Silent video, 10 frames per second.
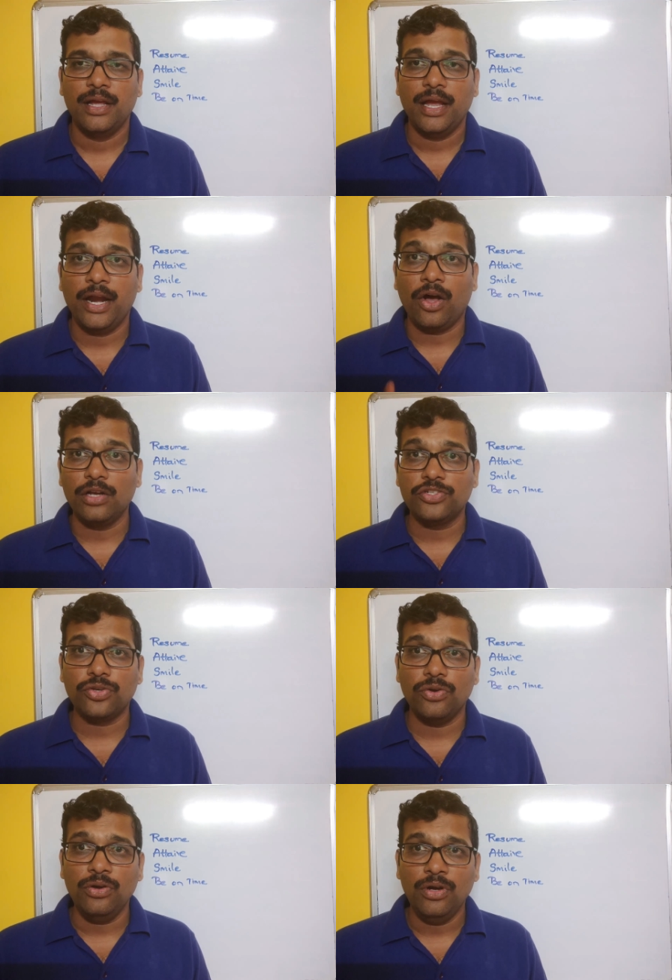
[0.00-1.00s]
And
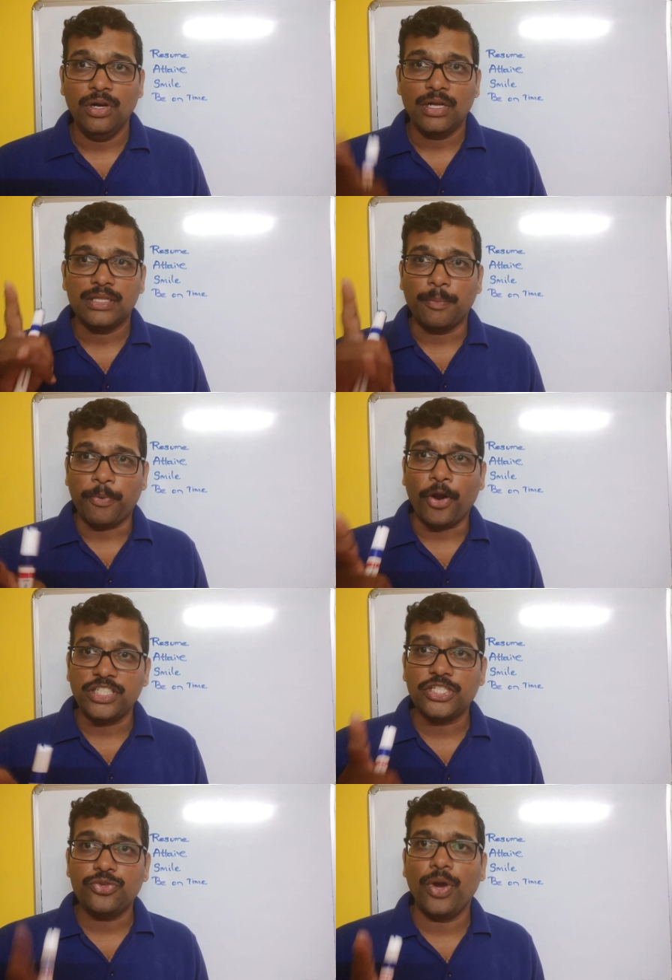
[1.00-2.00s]
also the
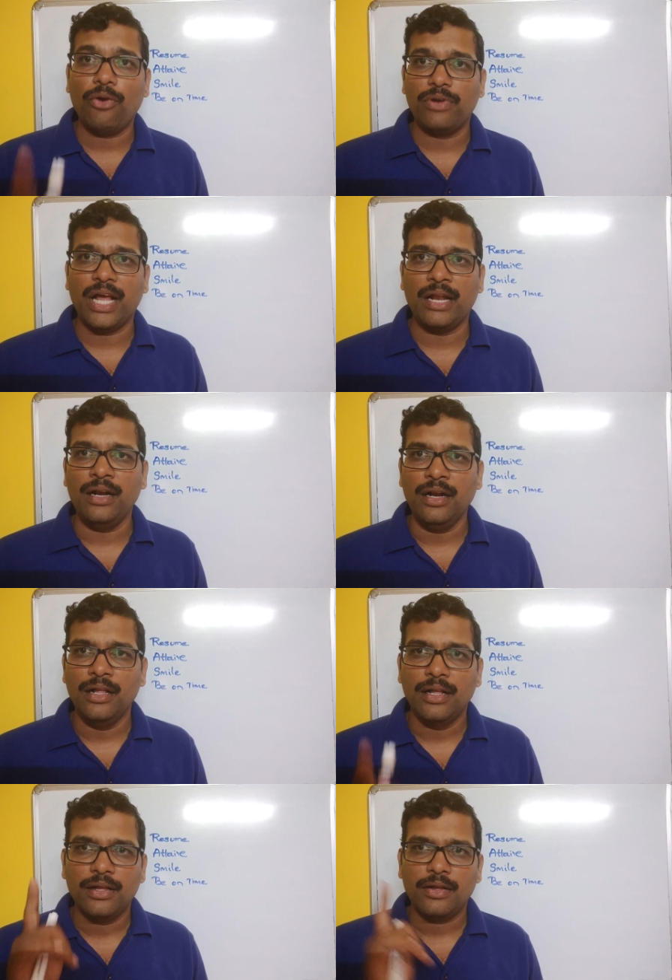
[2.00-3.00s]
projects you have done
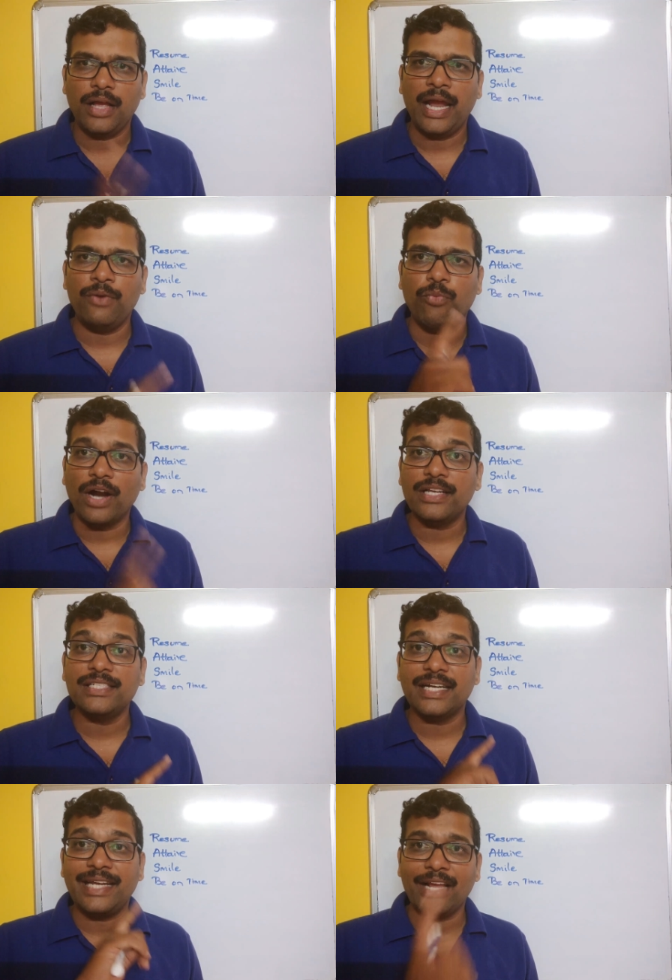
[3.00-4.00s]
and what is
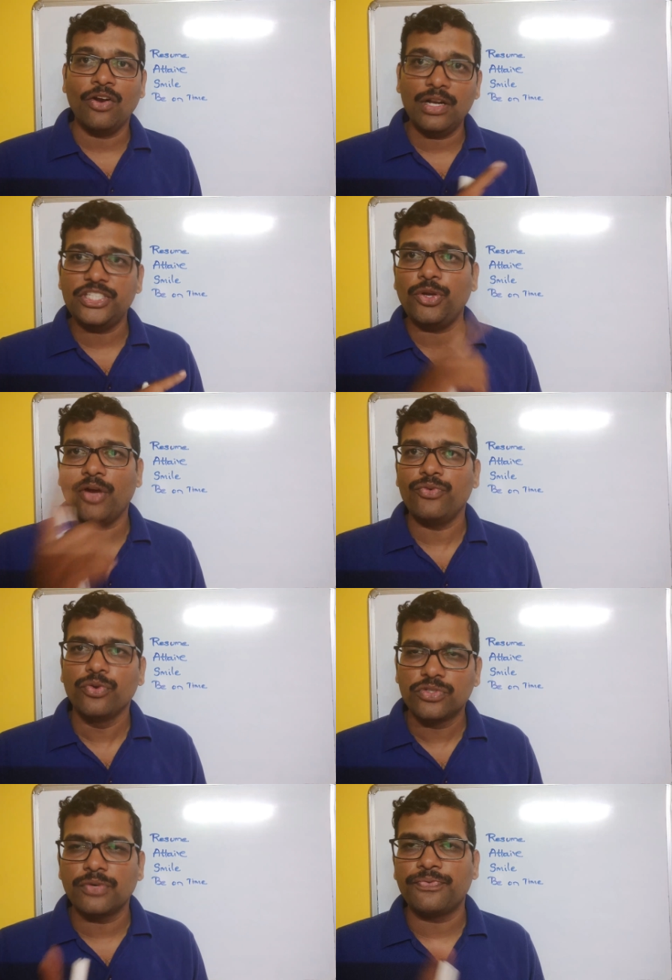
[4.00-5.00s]
the technology you have
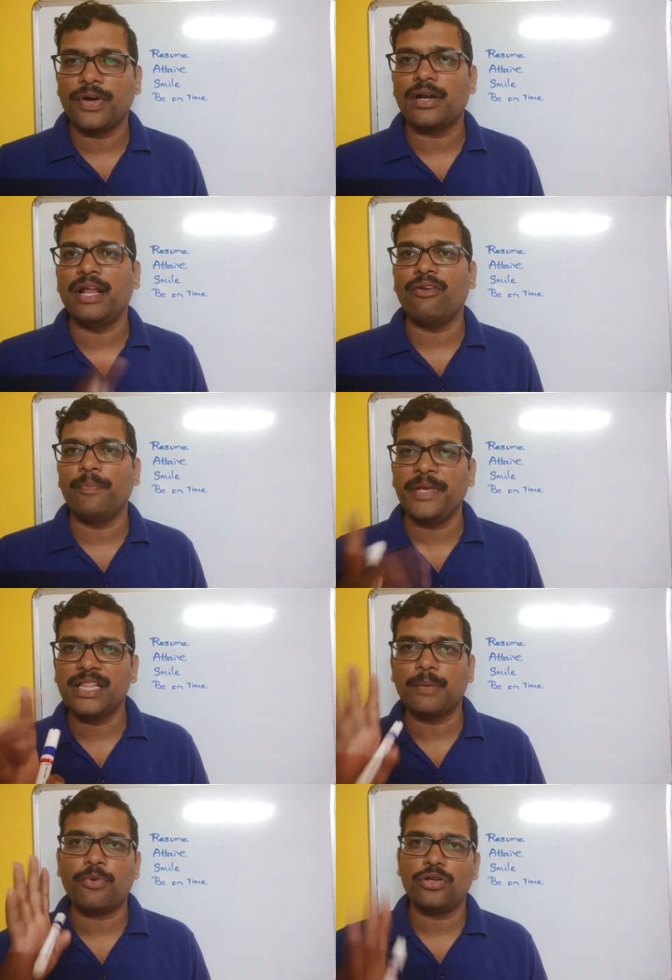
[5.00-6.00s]
used for developing
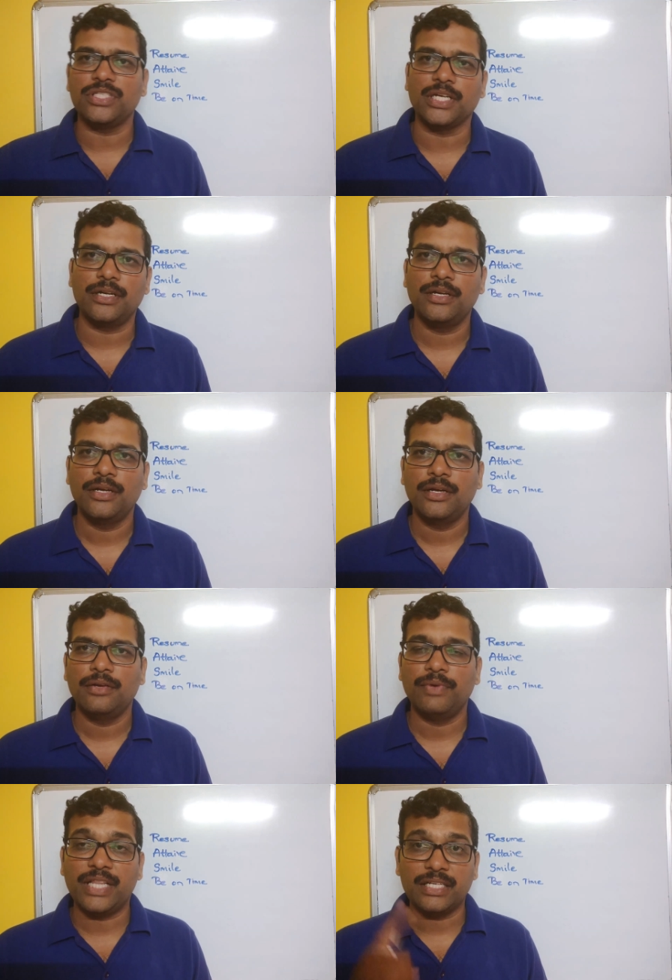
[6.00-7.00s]
that project,
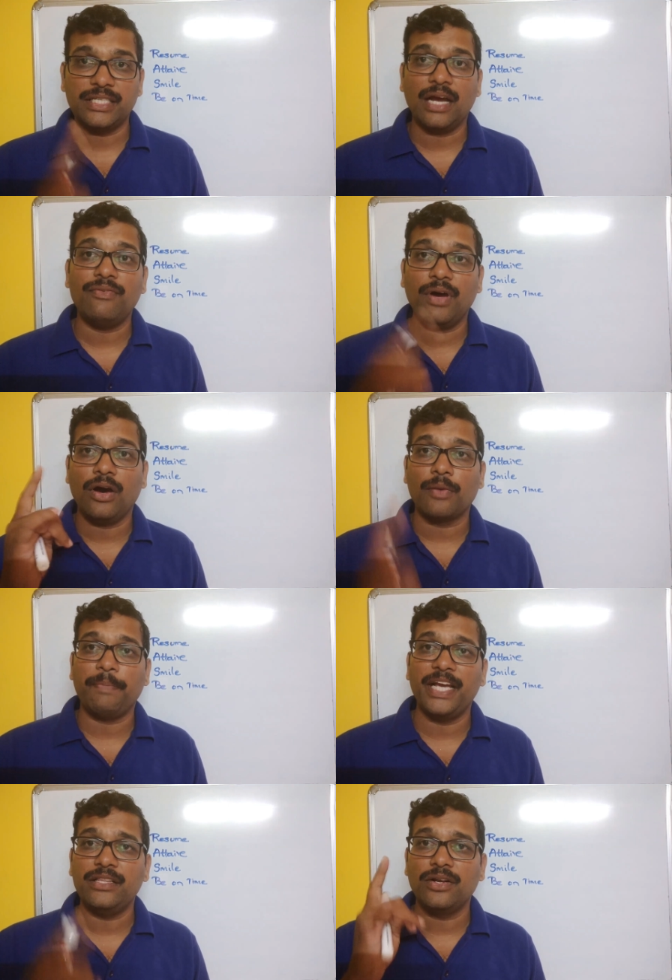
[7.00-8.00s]
whether Java or
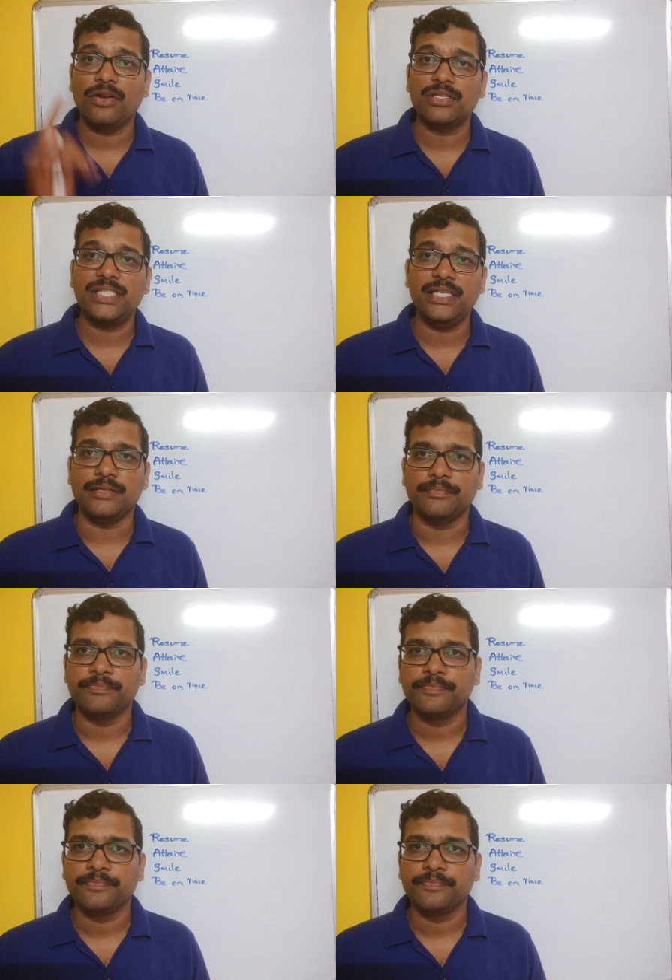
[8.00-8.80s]
Python or C.